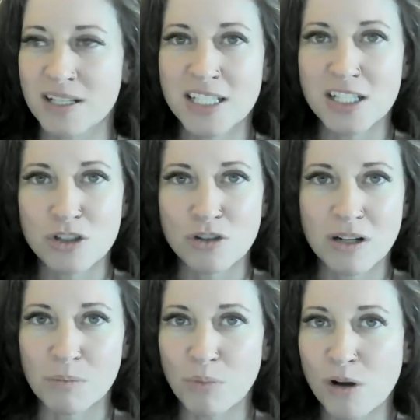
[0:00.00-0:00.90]
an
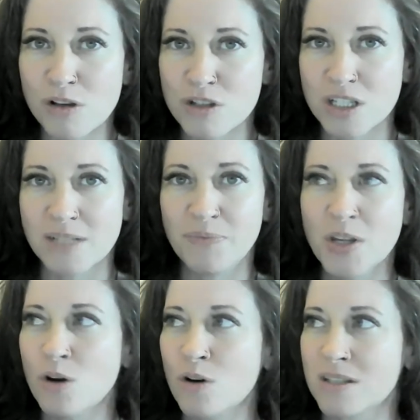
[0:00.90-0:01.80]
addiction or a
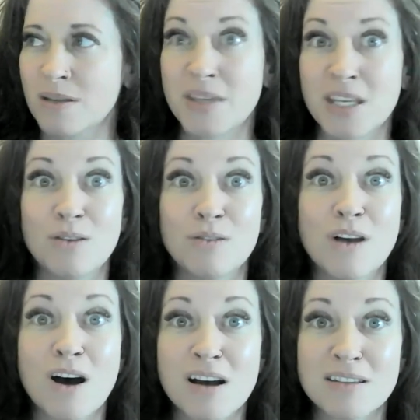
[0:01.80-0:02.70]
compulsion or something
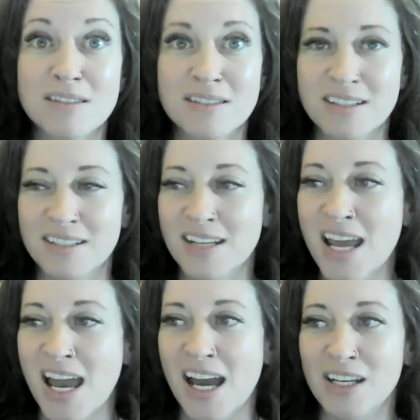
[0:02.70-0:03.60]
you lost,
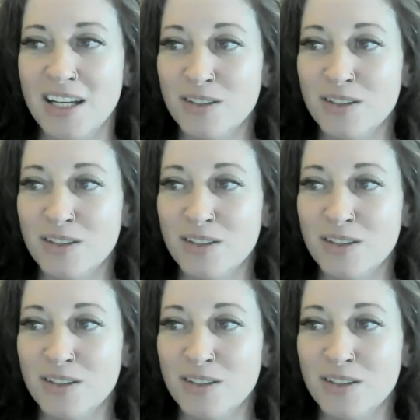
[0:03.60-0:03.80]
and